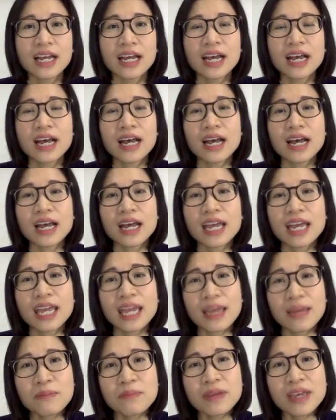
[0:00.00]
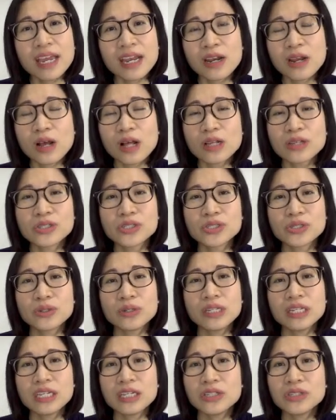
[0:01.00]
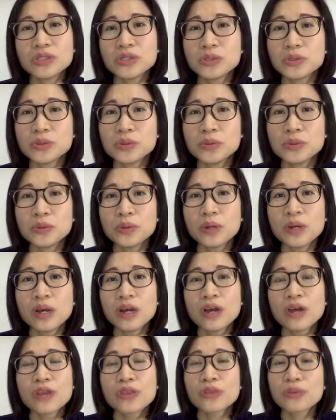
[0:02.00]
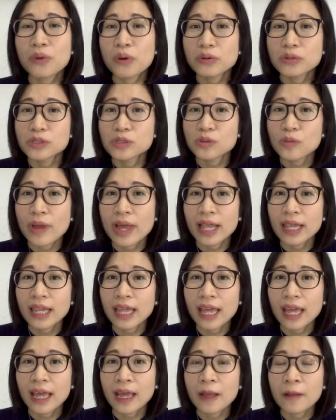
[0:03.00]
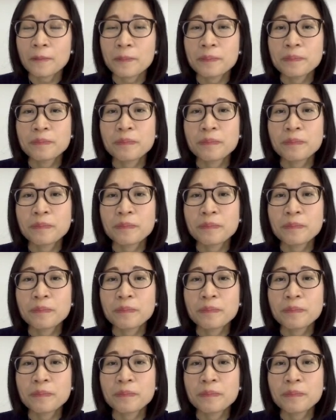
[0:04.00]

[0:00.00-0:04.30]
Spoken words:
HIB can also lead to throat swelling,